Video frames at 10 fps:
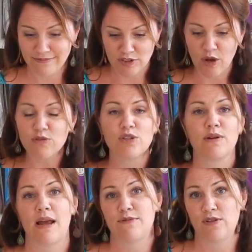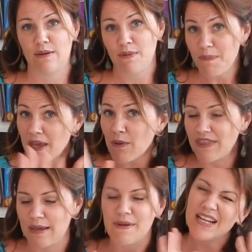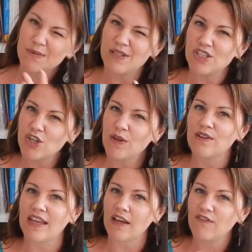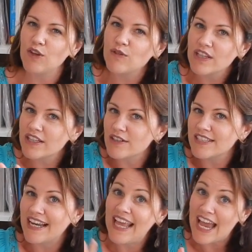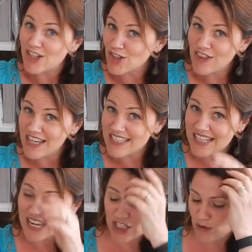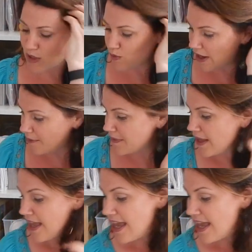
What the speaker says: Don't do what I'm doing, but pick one thing. But I just wanted to show you like a few of the little tiny extra things that I do as well.